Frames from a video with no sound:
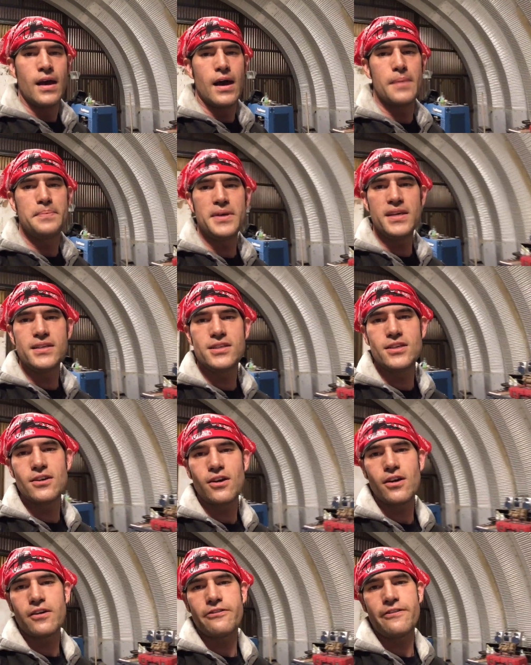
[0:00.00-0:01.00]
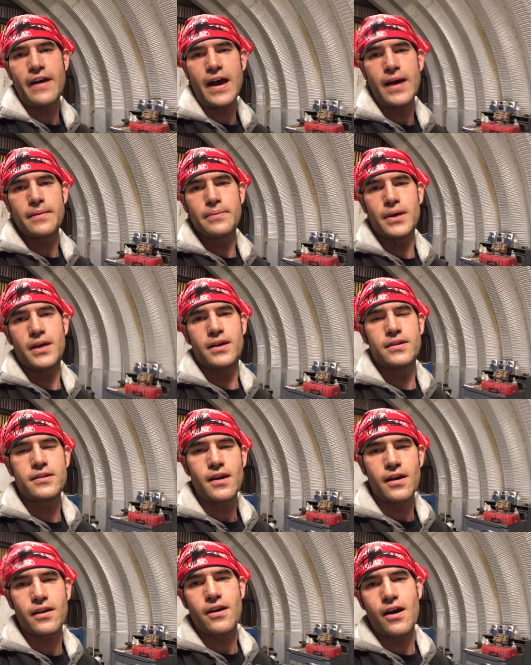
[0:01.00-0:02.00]

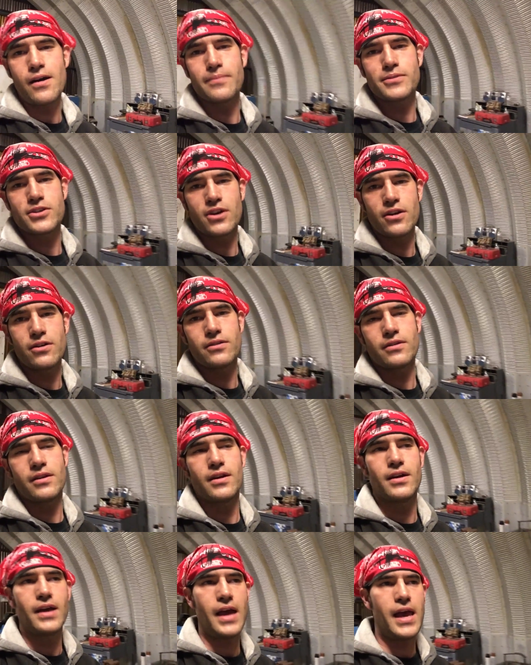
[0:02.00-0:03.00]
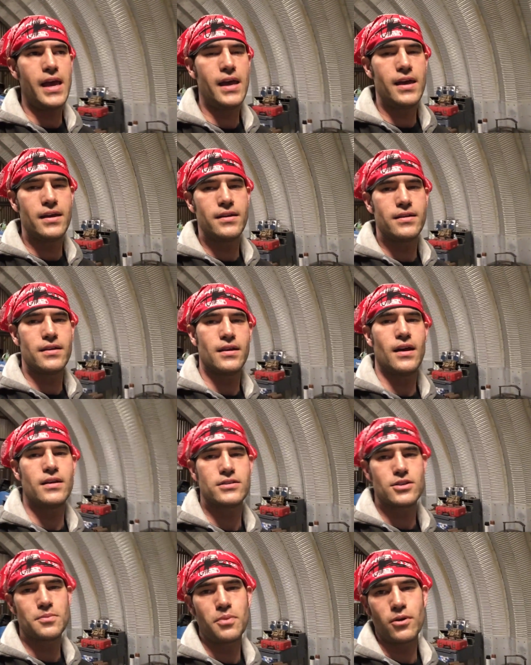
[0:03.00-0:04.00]
BGRFab.com shirt and
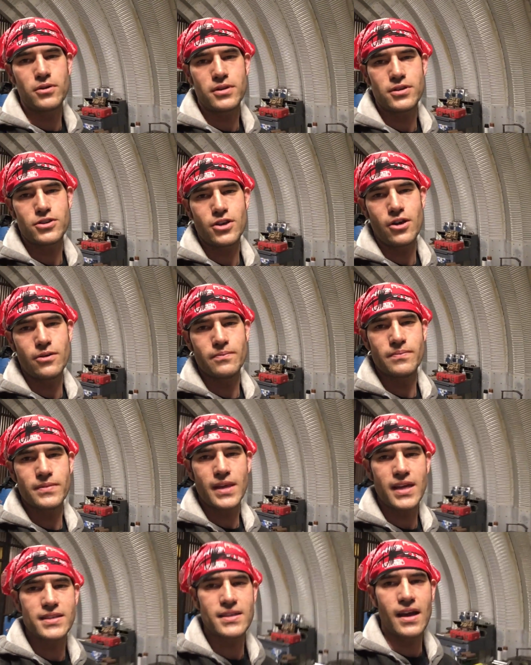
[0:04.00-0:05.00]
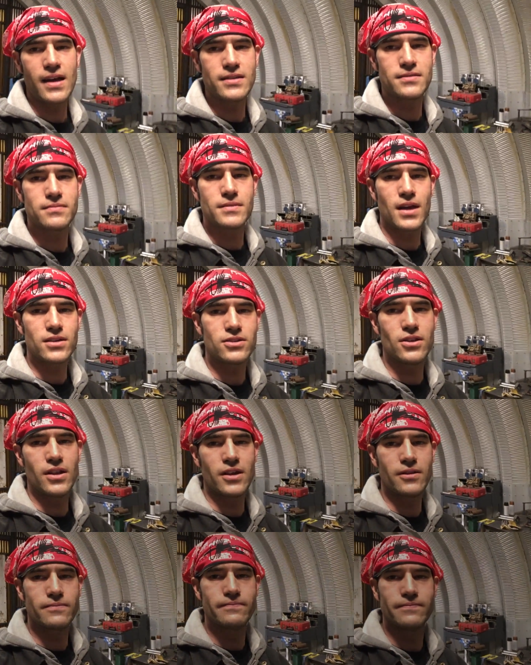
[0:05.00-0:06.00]
support the show. Thanks guys. Talk to you
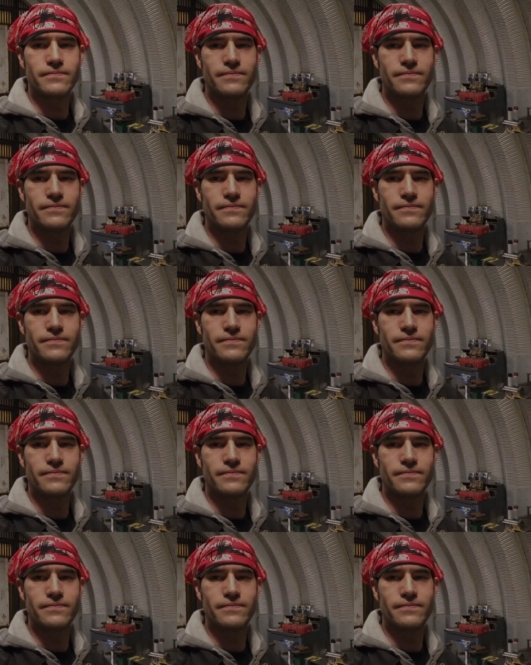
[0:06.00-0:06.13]
later.